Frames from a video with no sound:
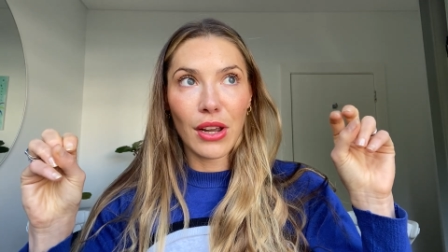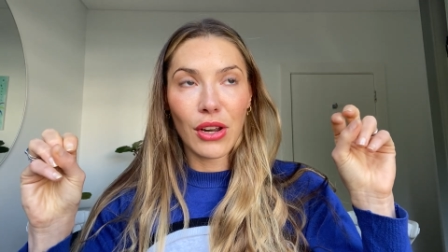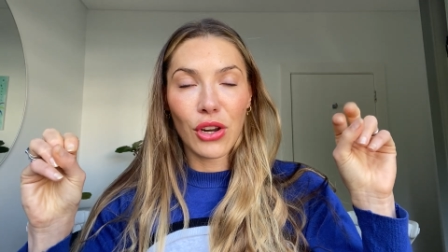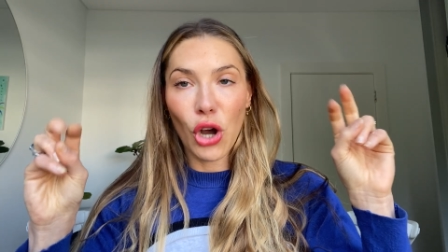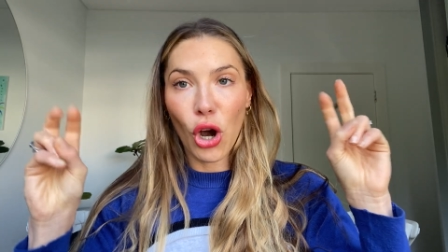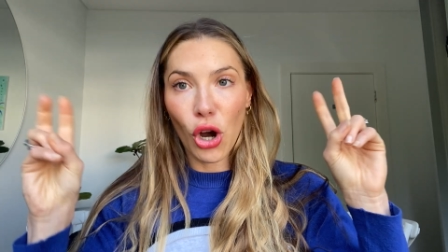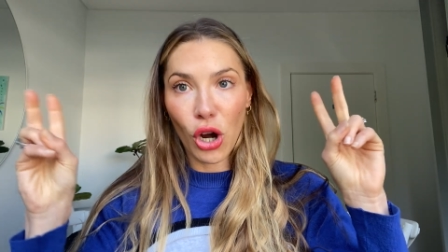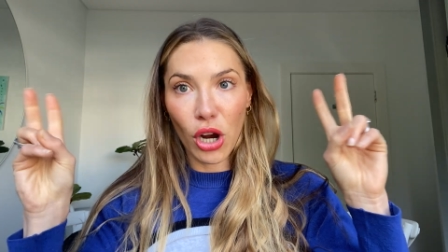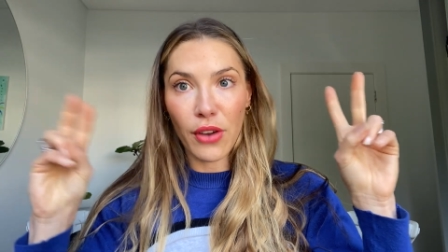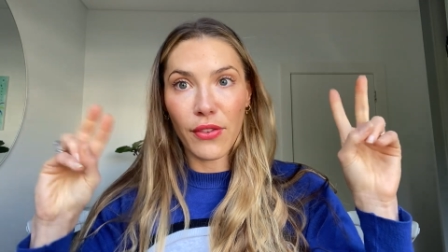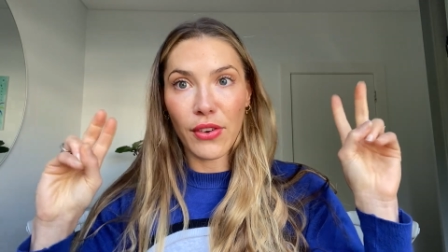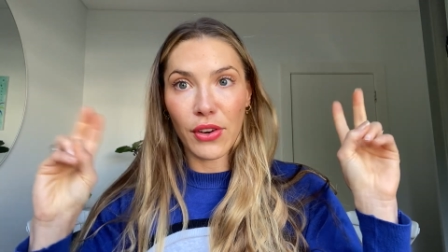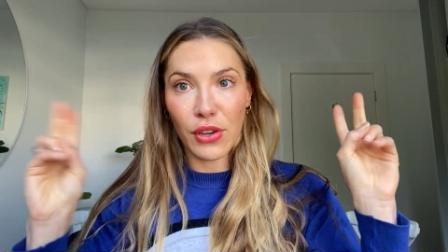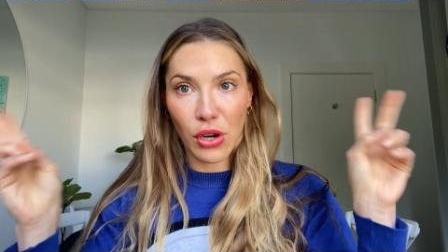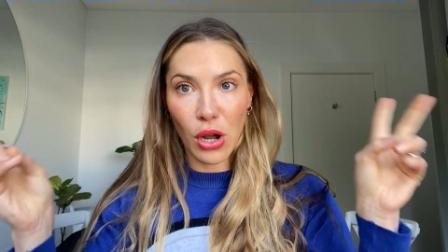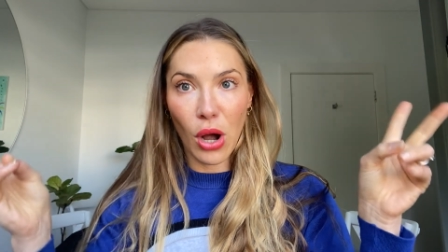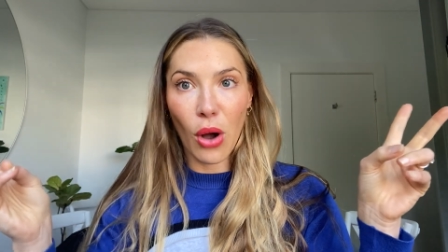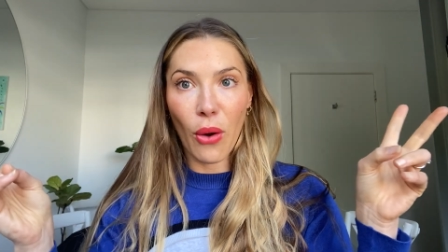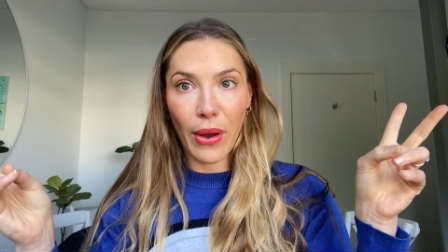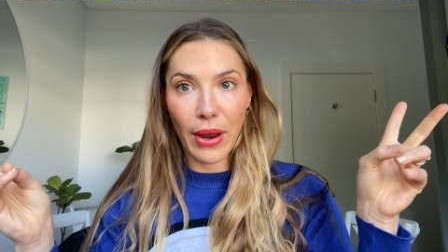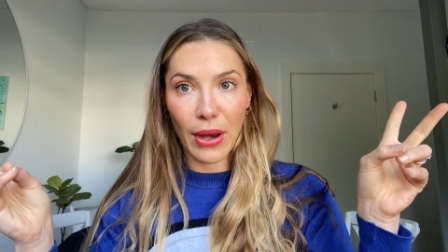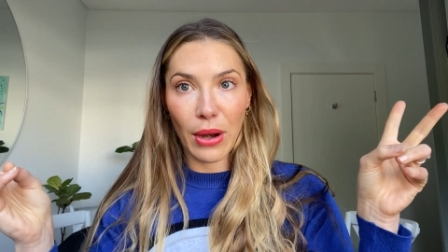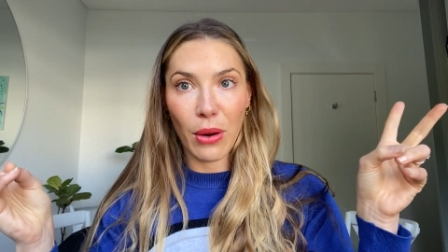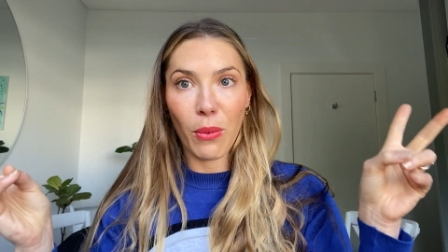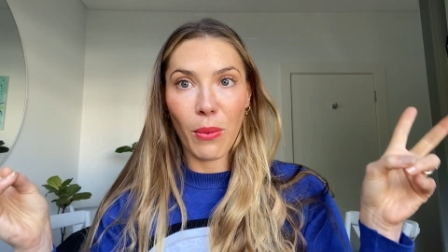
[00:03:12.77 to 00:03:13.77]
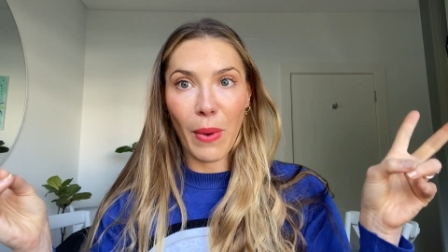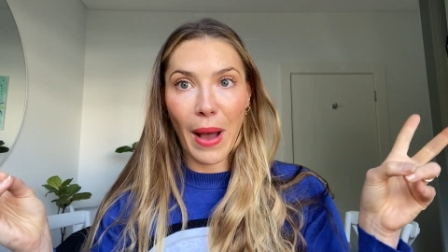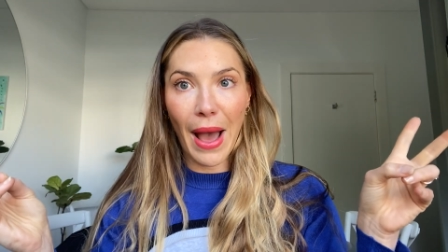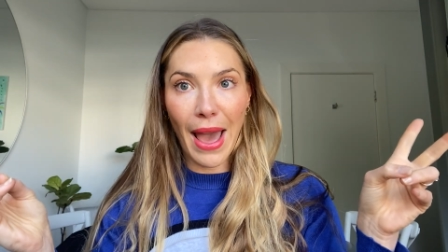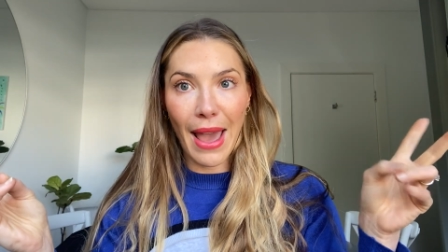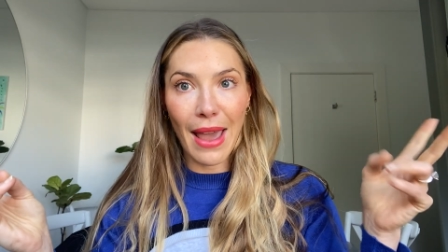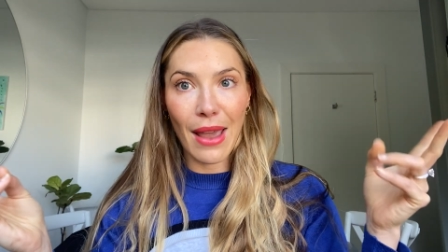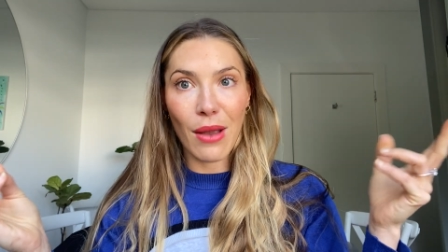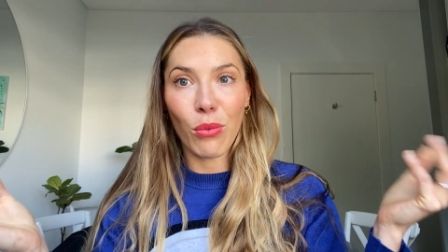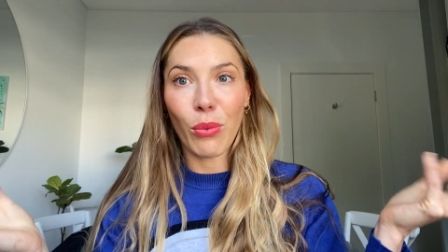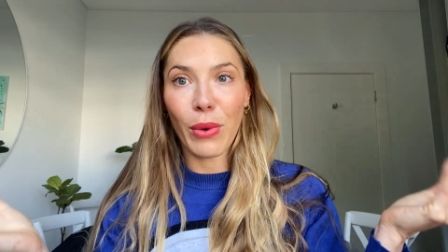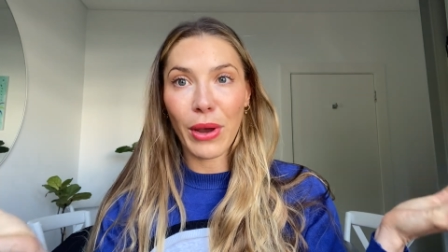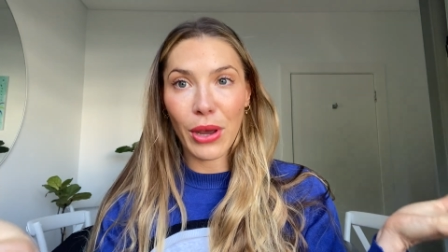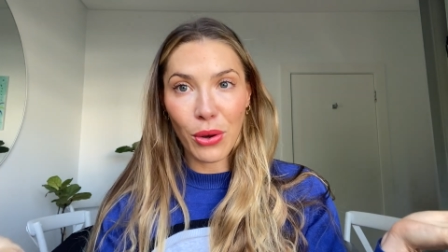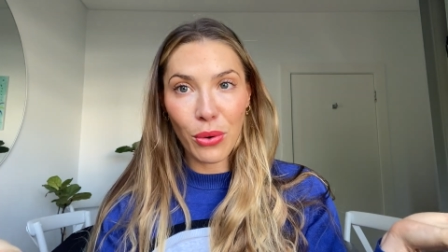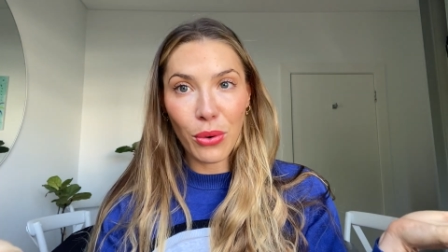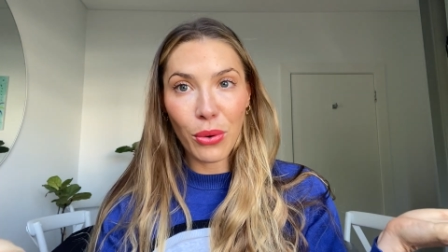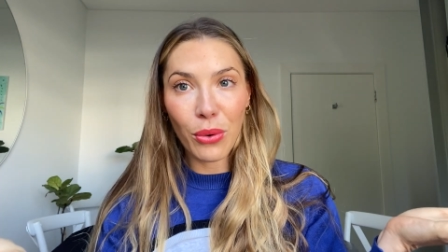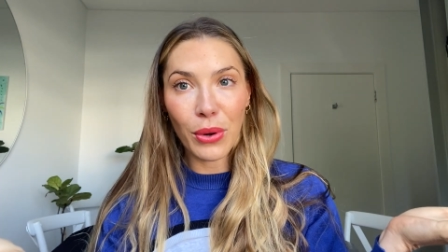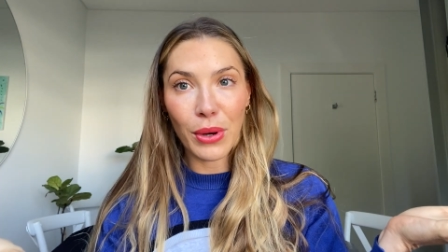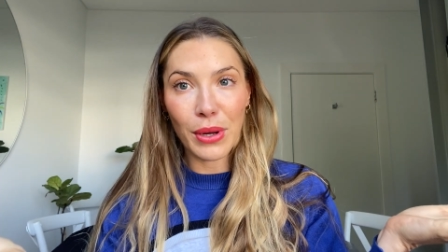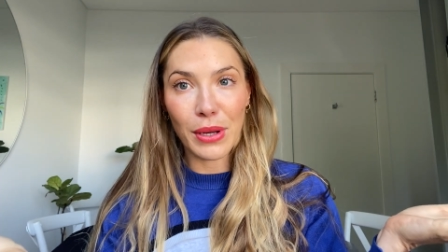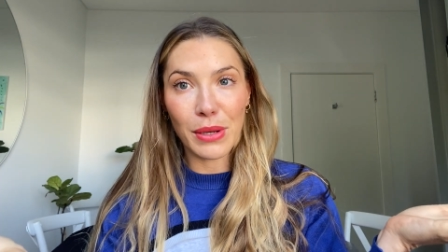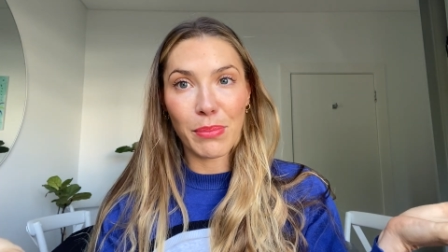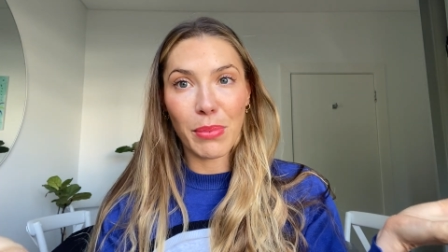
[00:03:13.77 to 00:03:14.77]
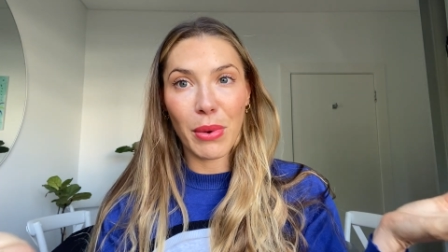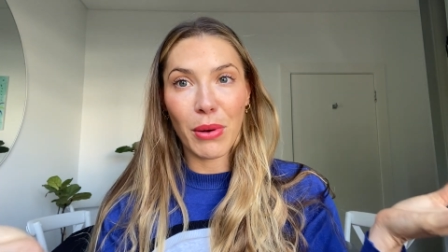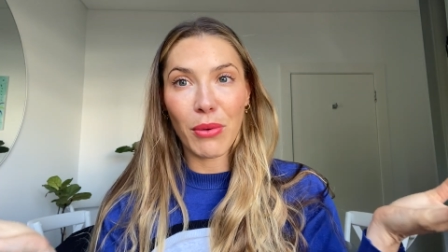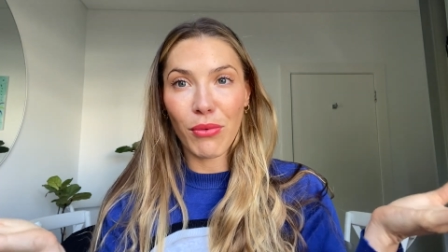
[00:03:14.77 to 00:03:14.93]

COVID going away, we could.